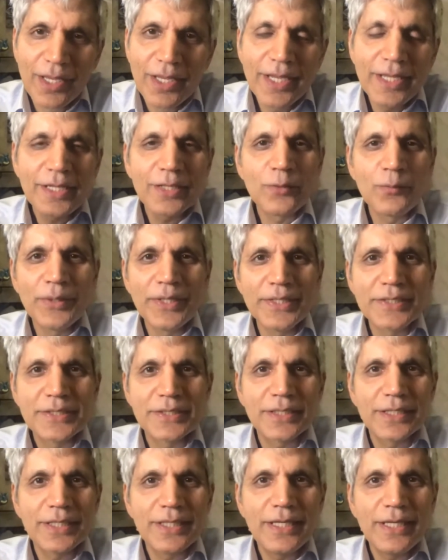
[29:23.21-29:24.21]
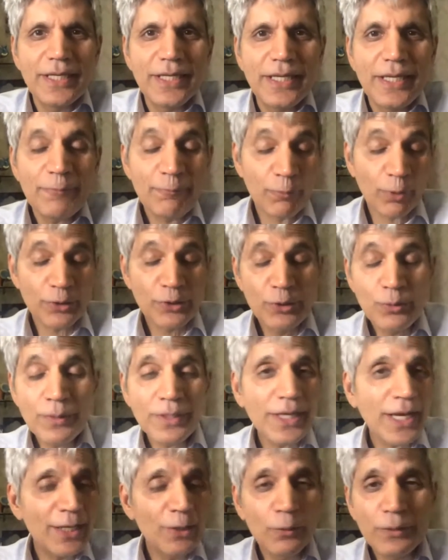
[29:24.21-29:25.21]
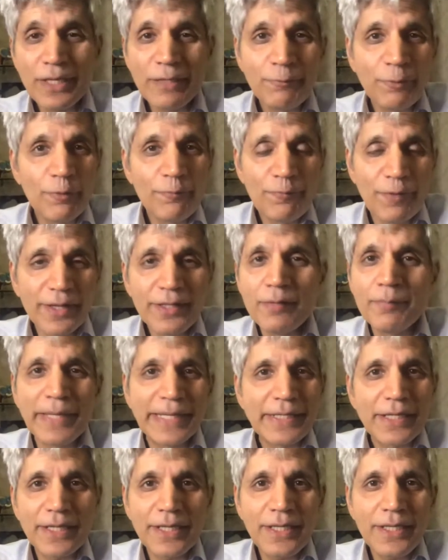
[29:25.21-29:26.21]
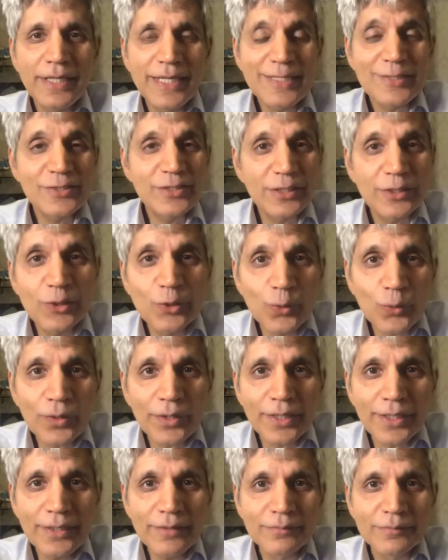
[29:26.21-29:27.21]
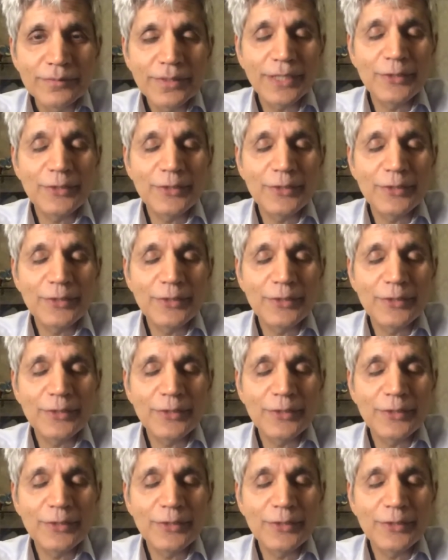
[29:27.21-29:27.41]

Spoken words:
In other words, if what you and I are looking for fundamentally is security